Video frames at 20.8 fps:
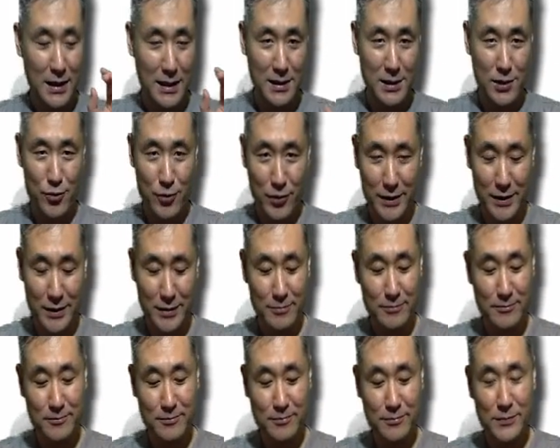injury,
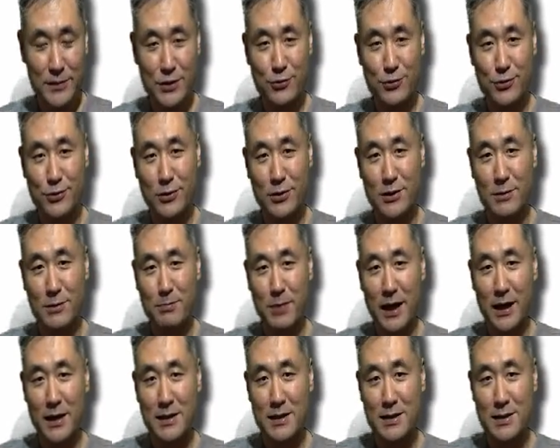usually the
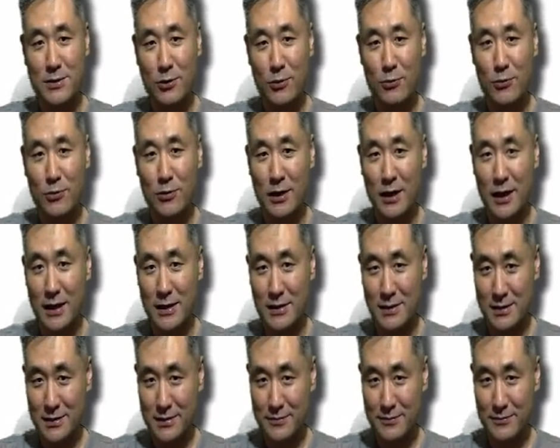pain is localized
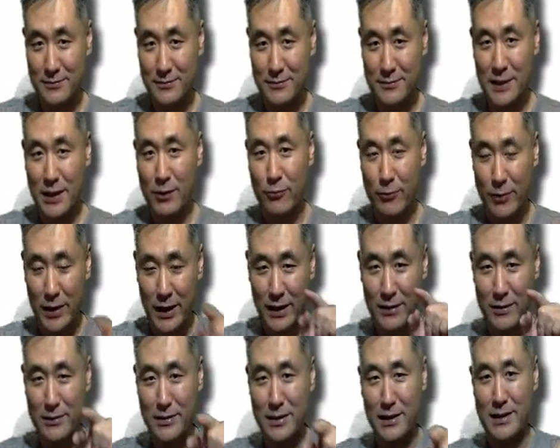right
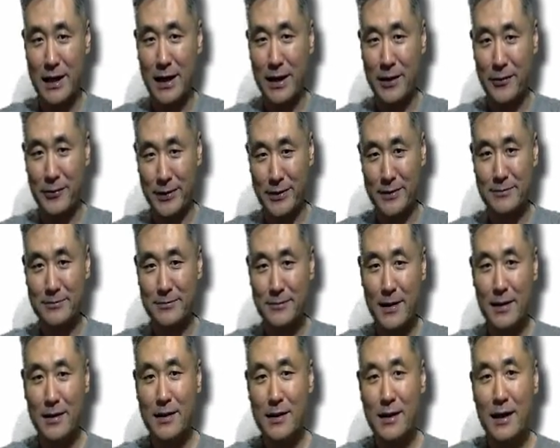on that area.
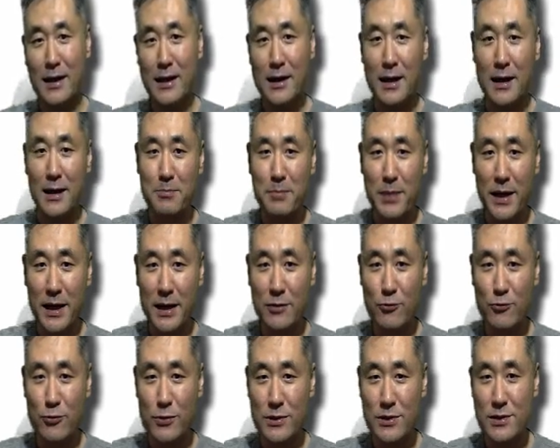And pain
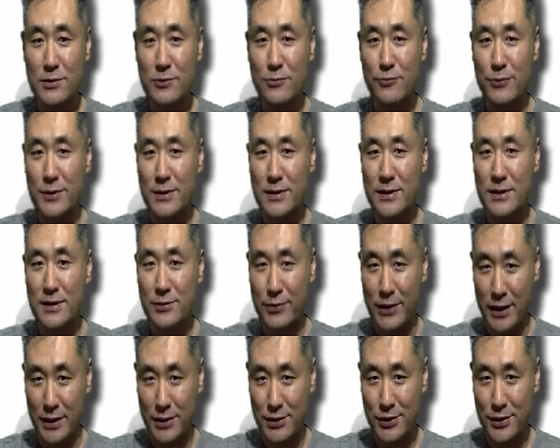worsens with
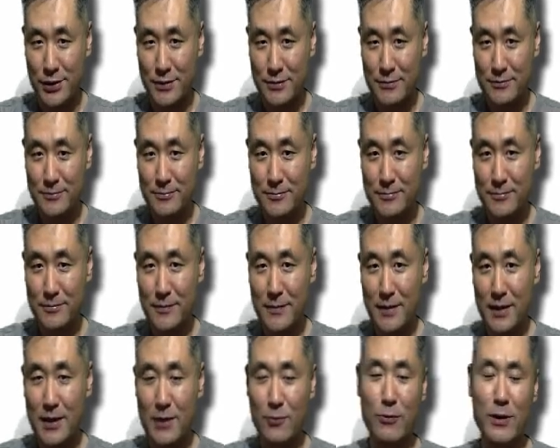stretch.
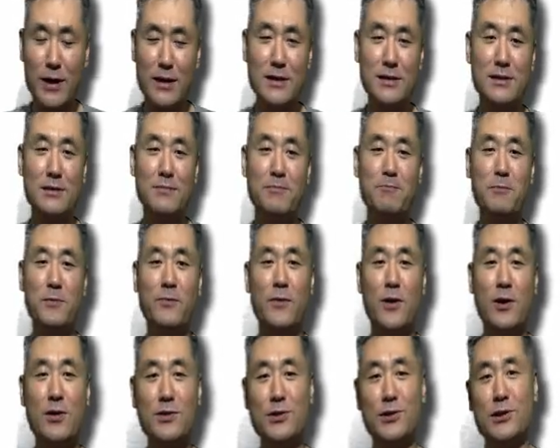And what is the
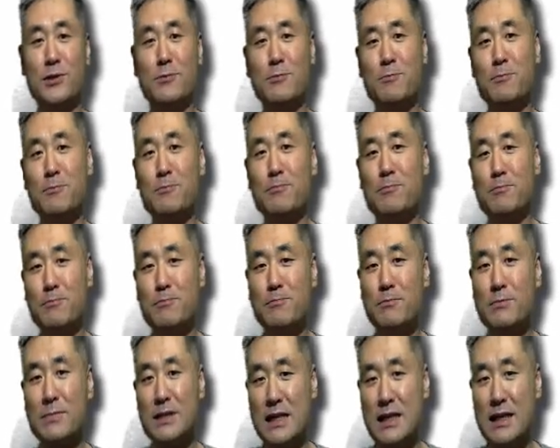function of
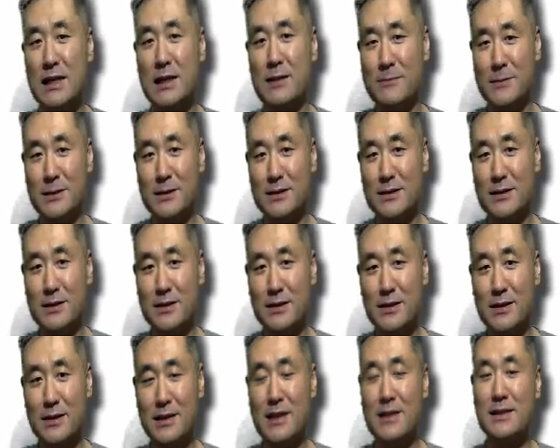ligament?
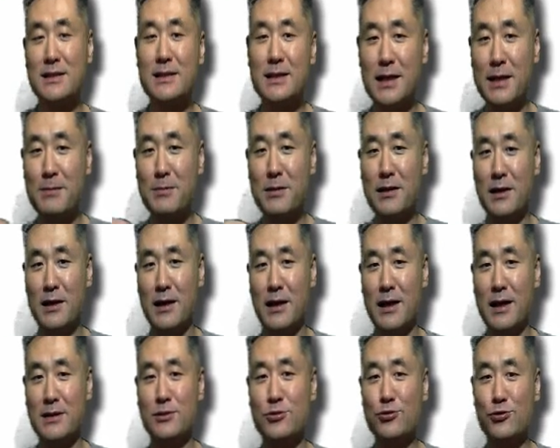they
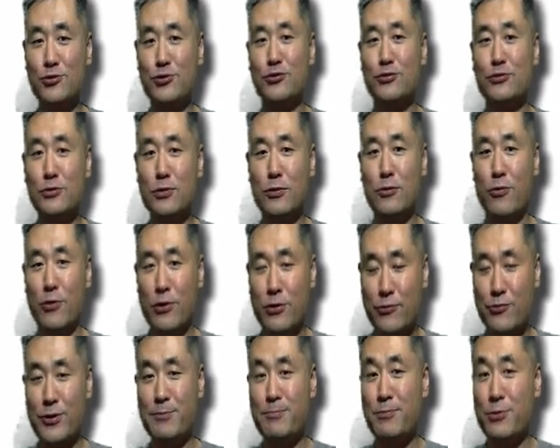stabilize two or
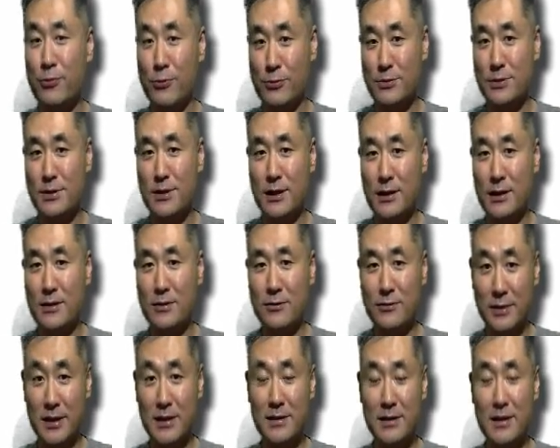three bones,
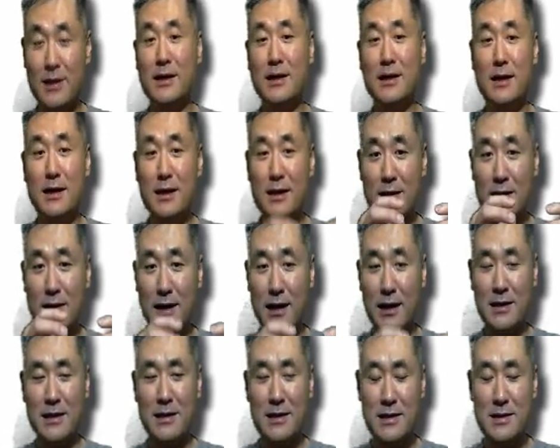right?
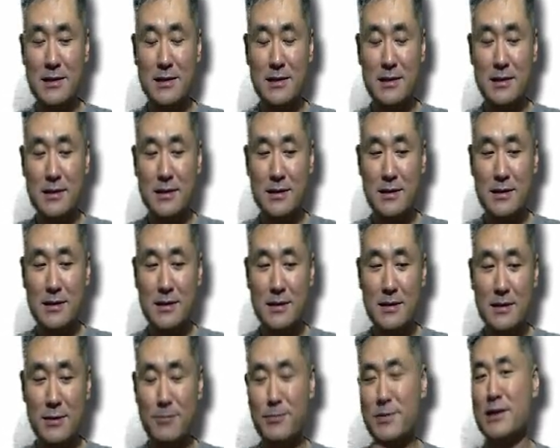That is
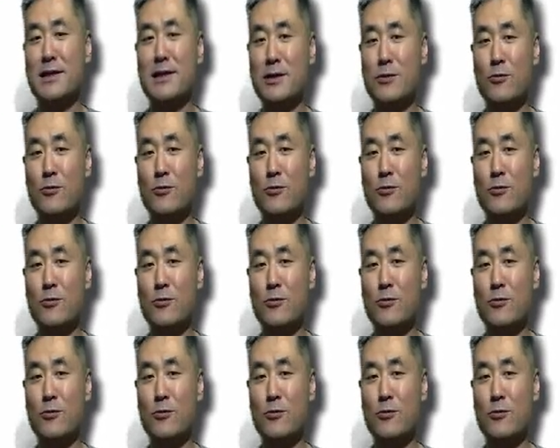something like